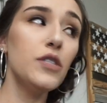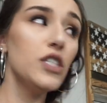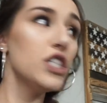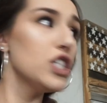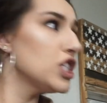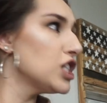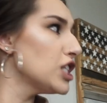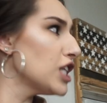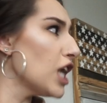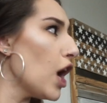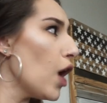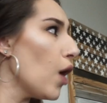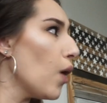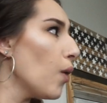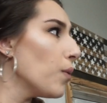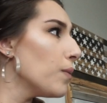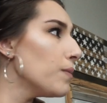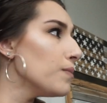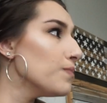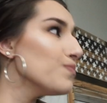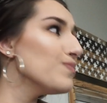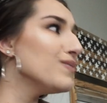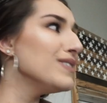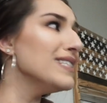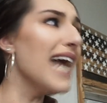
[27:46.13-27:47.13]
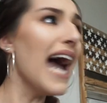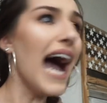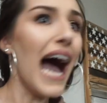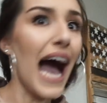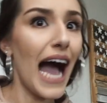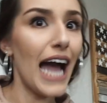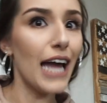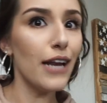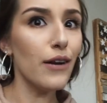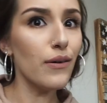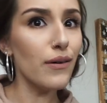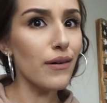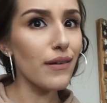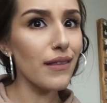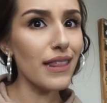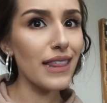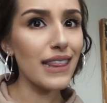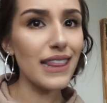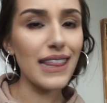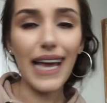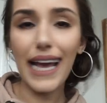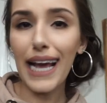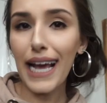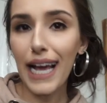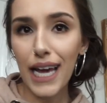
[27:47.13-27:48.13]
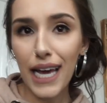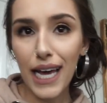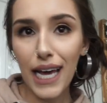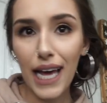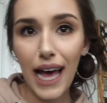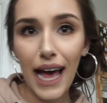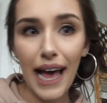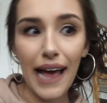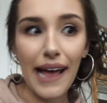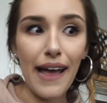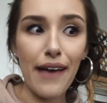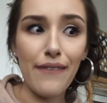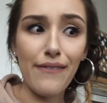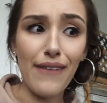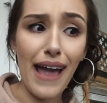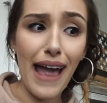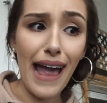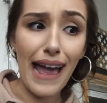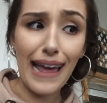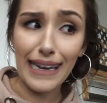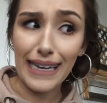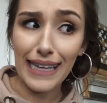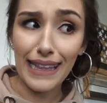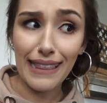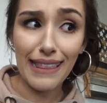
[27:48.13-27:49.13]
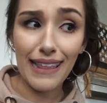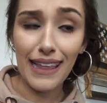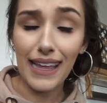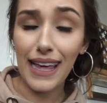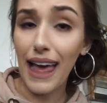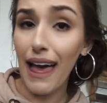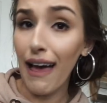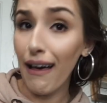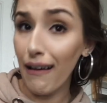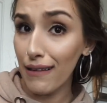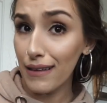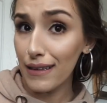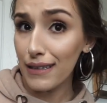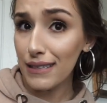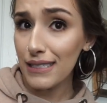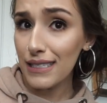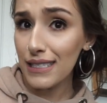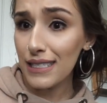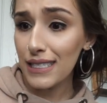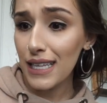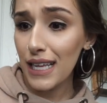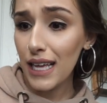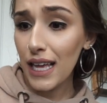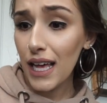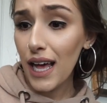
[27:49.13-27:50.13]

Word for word: So yeah, I don't think I have anything else.